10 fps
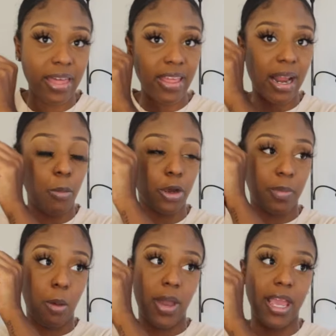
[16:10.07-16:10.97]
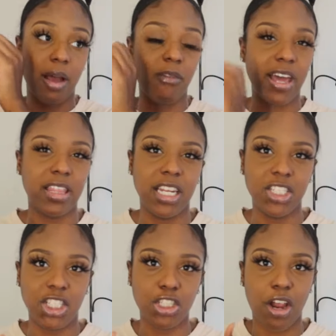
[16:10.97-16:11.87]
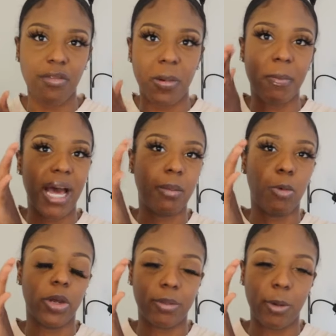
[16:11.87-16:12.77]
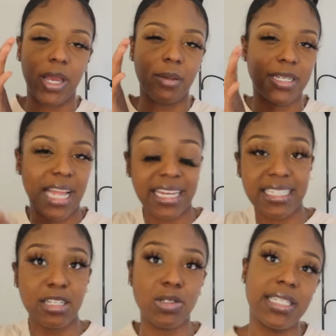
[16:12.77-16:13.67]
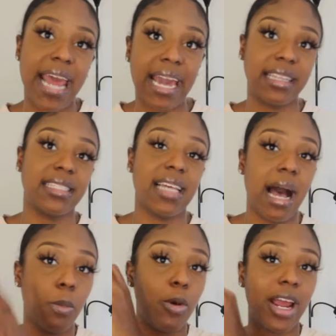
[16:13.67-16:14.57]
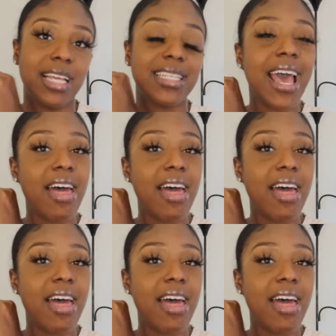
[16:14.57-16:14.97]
and then I work my way up rather than just starting from the bottom and working my way up because I can still snag the top. Whereas